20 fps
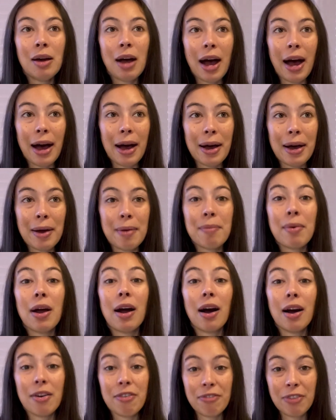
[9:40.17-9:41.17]

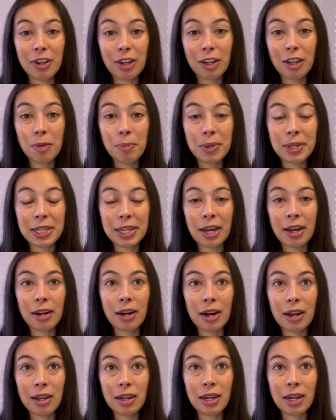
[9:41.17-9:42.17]
I feel a little bit down
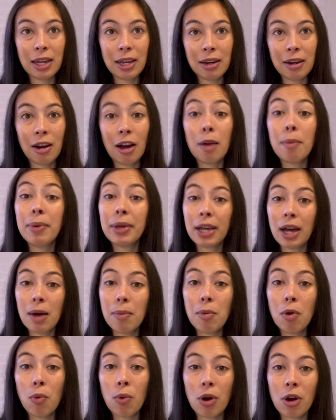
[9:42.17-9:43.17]
and then I become
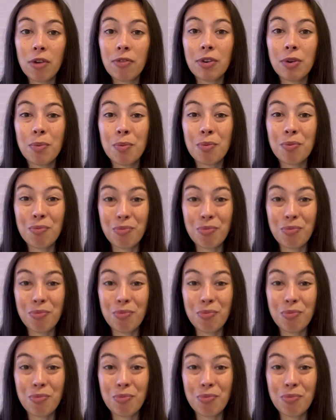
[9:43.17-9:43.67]
aware of it